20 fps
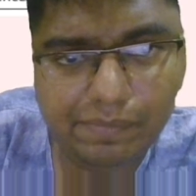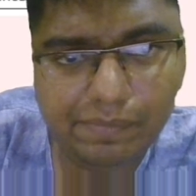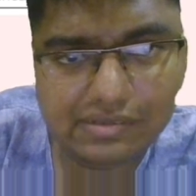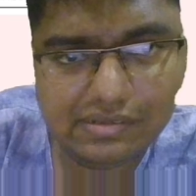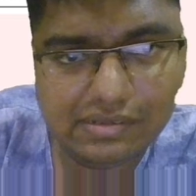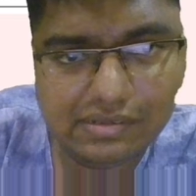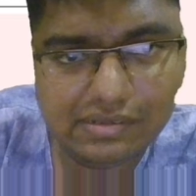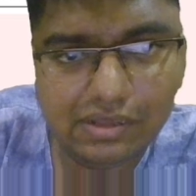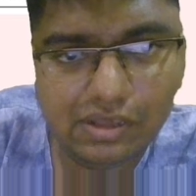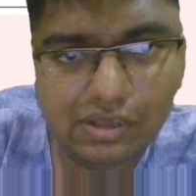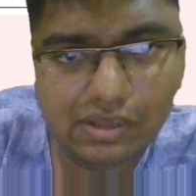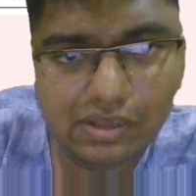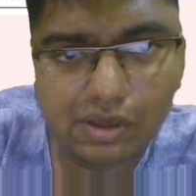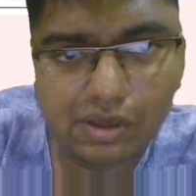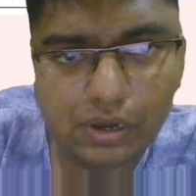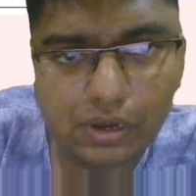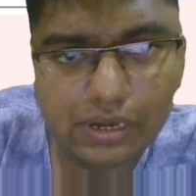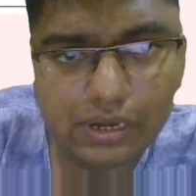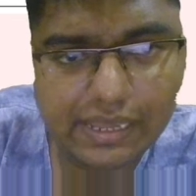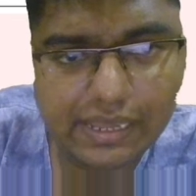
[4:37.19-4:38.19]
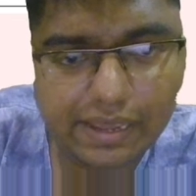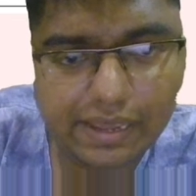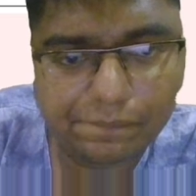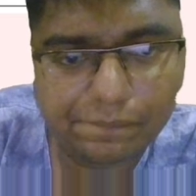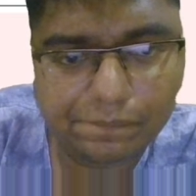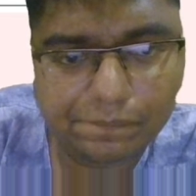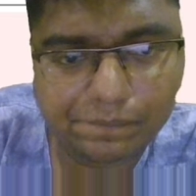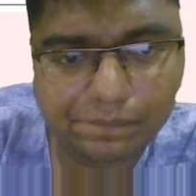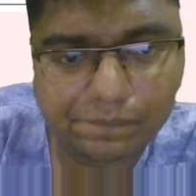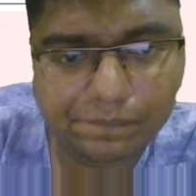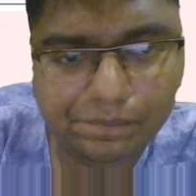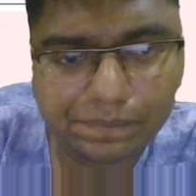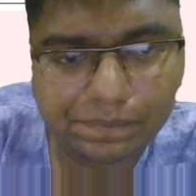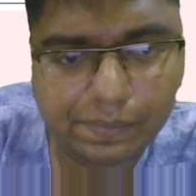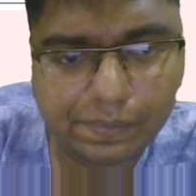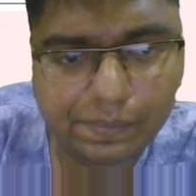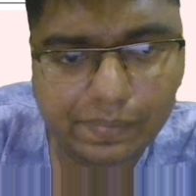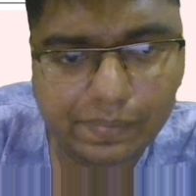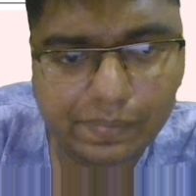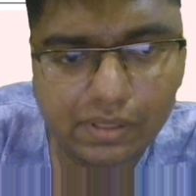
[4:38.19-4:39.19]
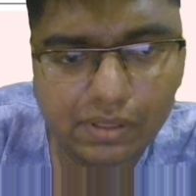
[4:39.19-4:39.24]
poly A.